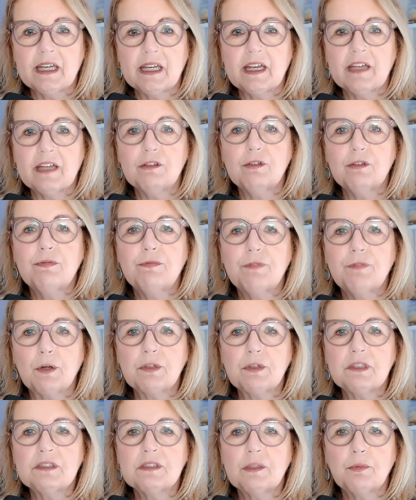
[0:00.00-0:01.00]
And you
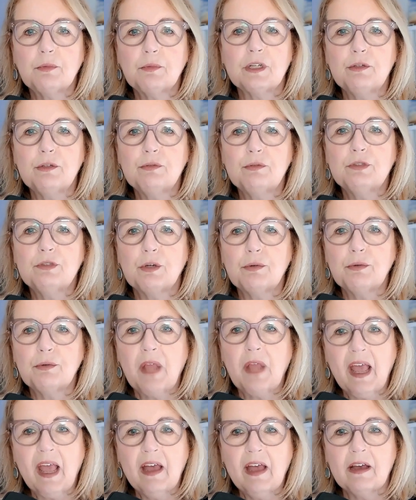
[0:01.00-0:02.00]
focus on what you don't
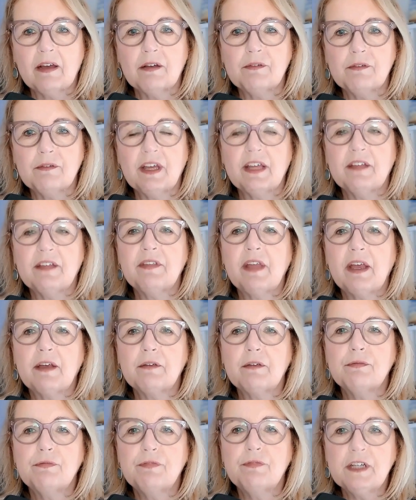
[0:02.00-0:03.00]
have, and that
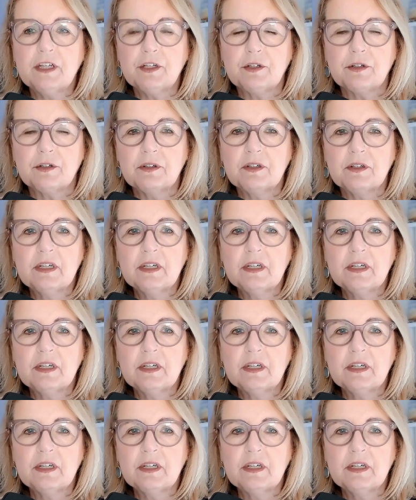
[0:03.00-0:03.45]
fear